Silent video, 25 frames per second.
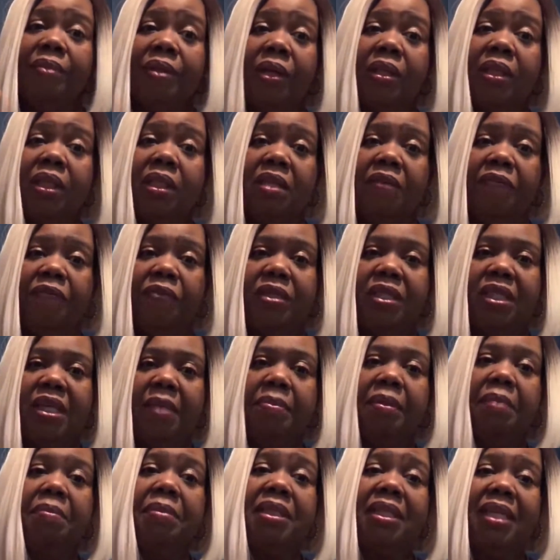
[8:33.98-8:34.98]
on the different
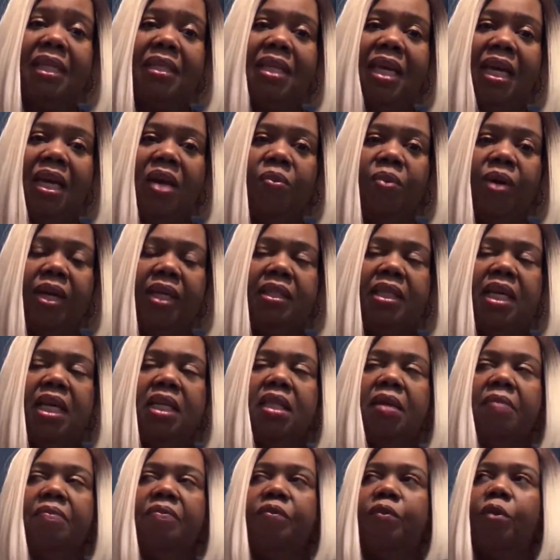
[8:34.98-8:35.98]
supplements I take and what I
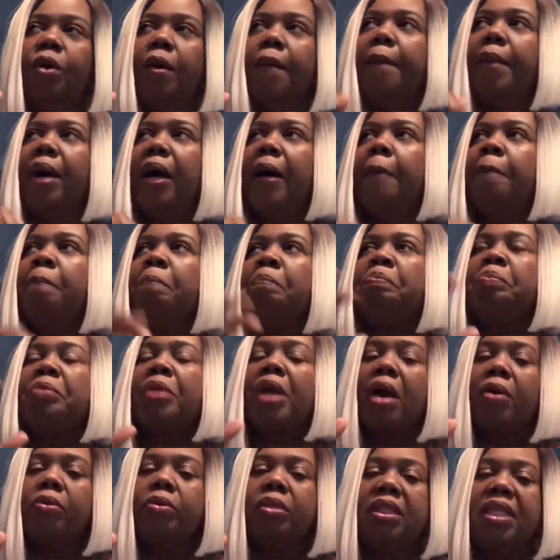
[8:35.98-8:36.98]
take them for, but
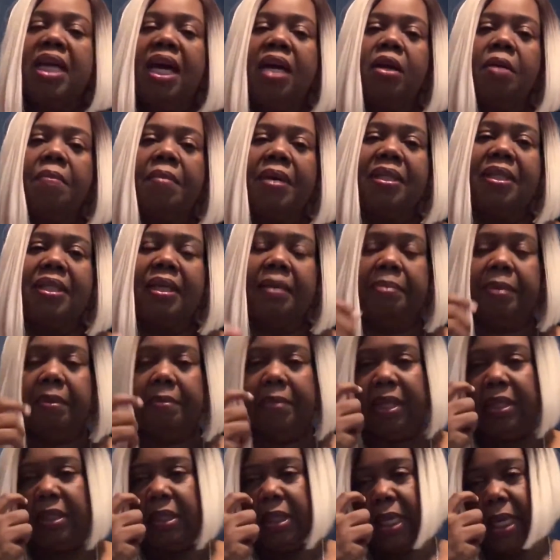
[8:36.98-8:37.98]
I was down on my
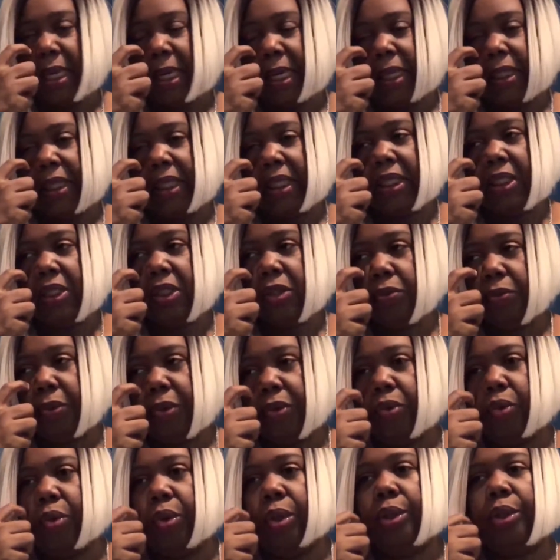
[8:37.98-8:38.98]
supplements and I needed to
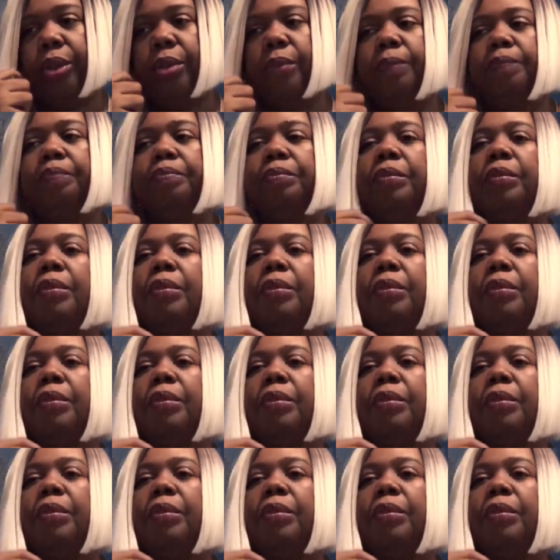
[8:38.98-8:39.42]
reorder.